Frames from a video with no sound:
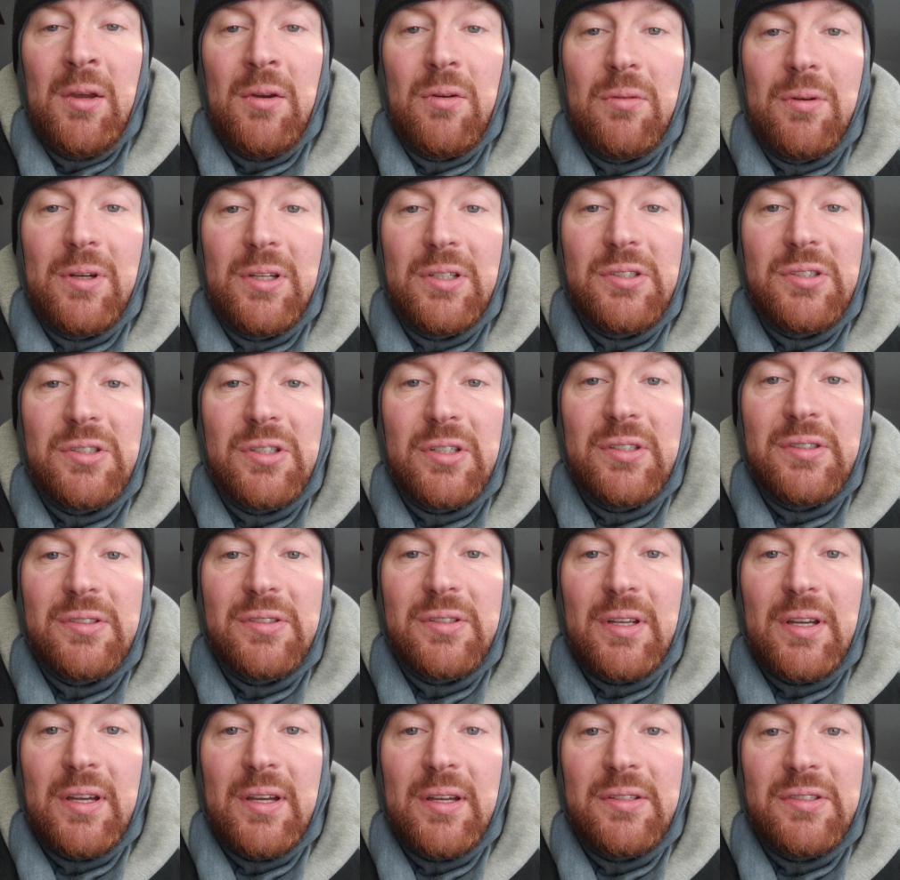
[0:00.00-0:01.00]
which is
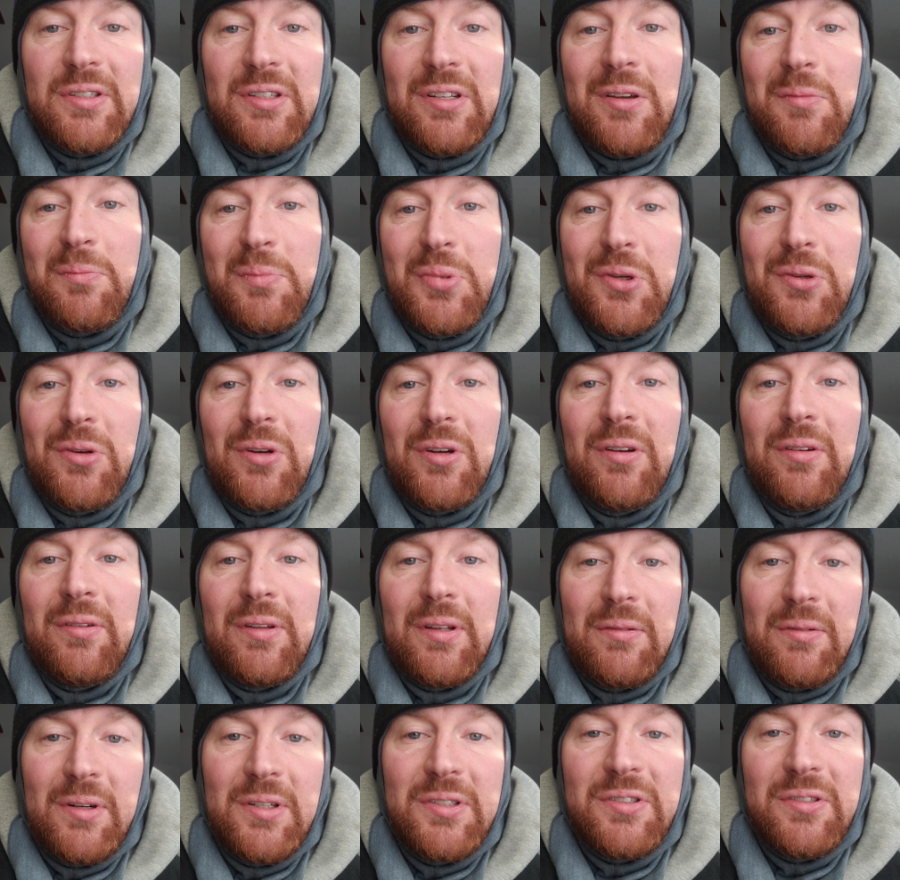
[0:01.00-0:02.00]
it's a computer
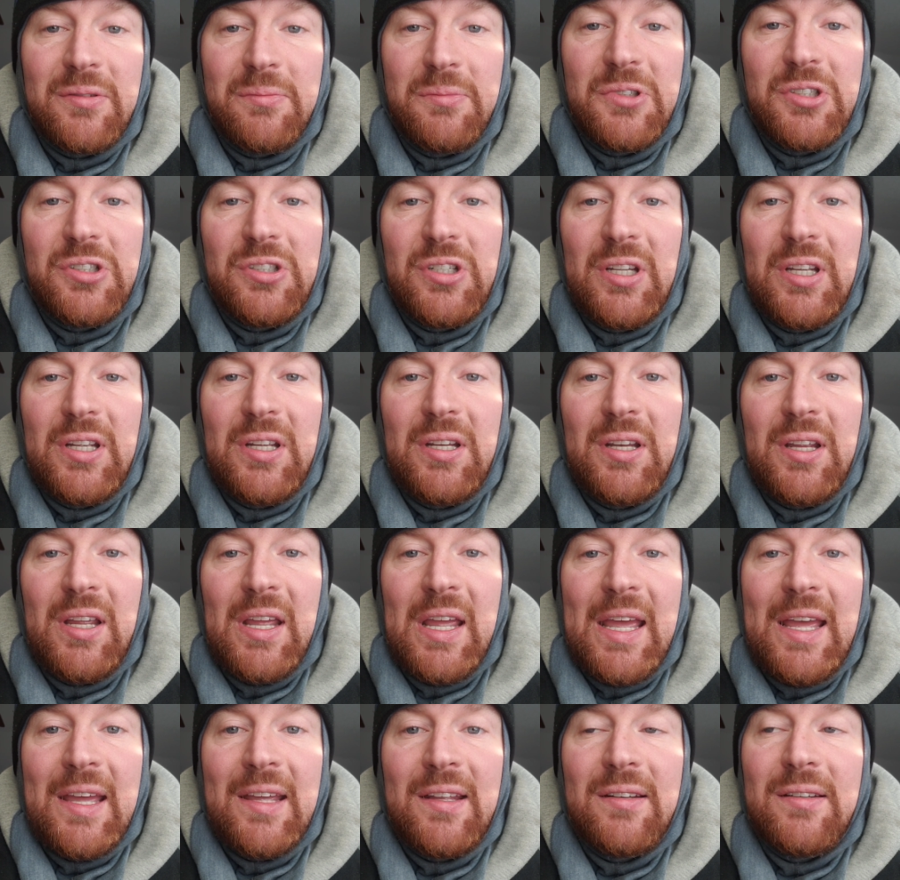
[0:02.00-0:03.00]
that runs the machine,
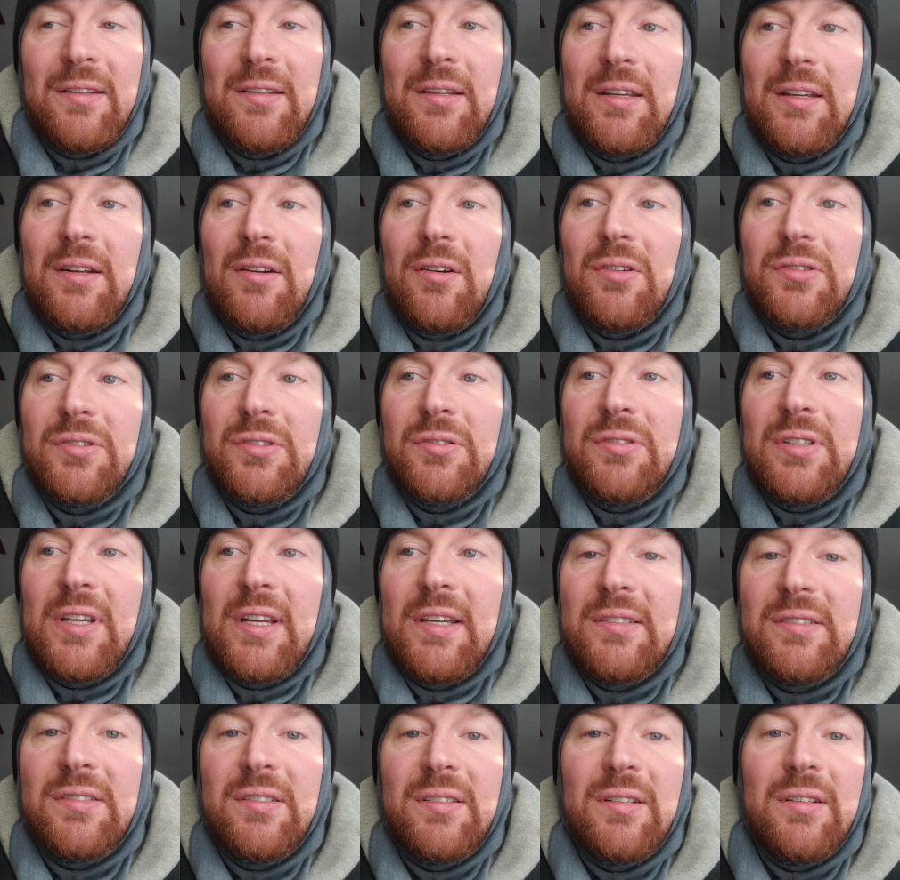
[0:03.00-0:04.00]
and it also
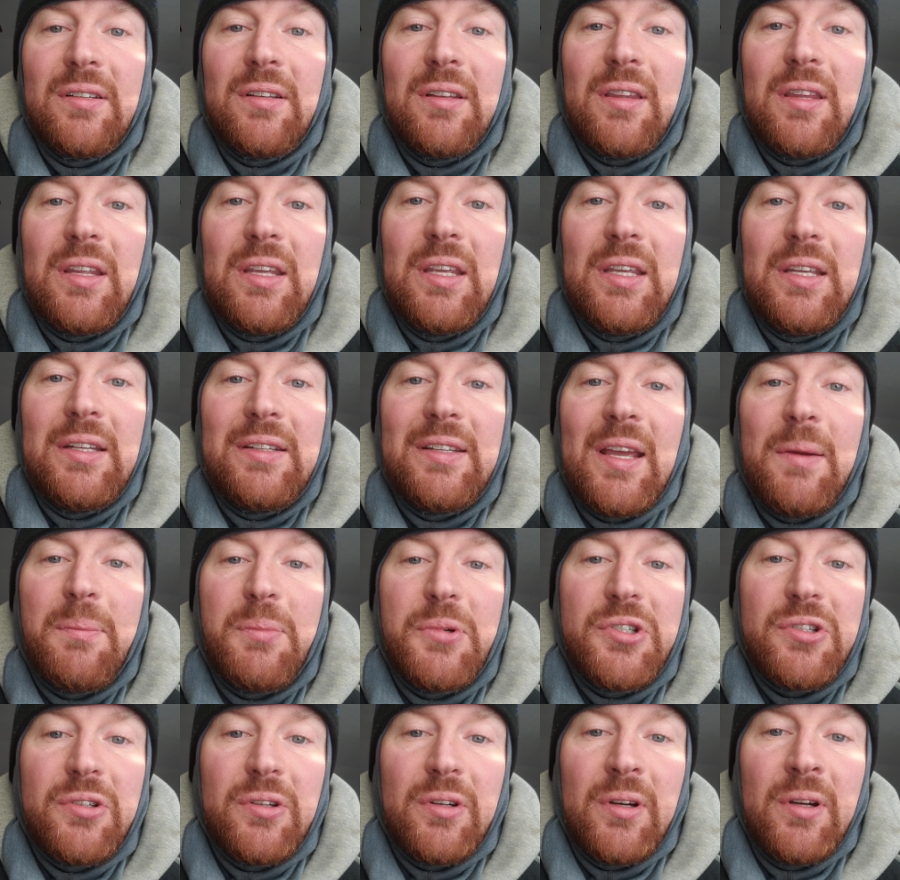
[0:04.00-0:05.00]
takes in the
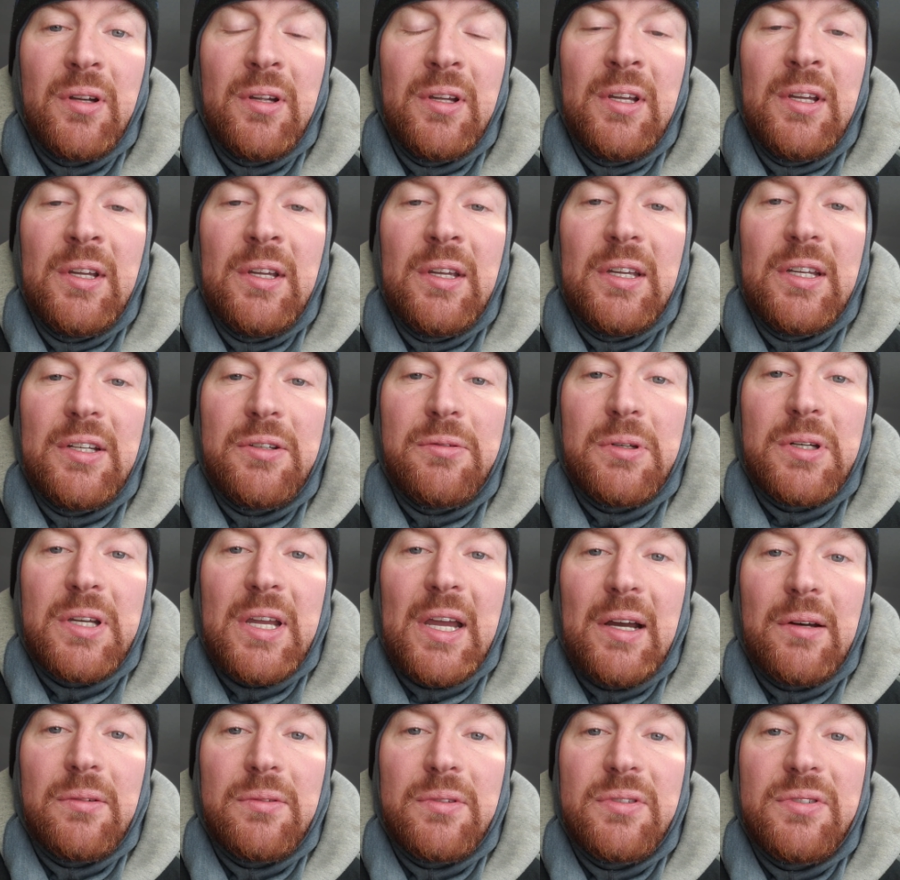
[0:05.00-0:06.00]
temperature into
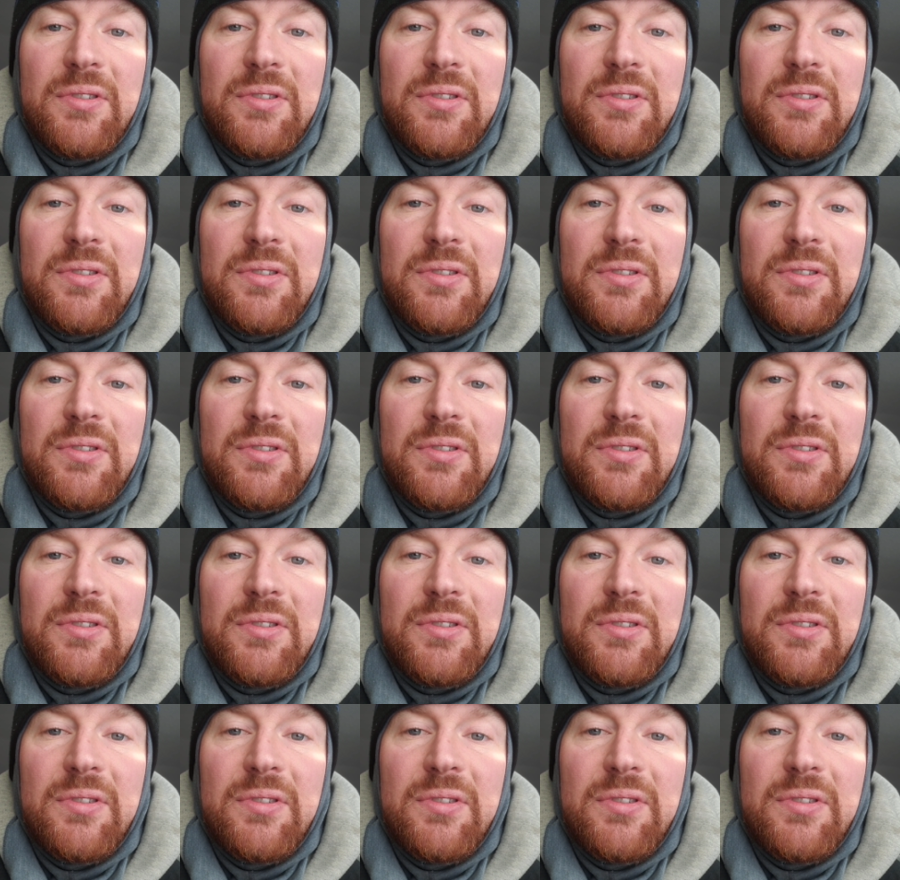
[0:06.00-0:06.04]
account.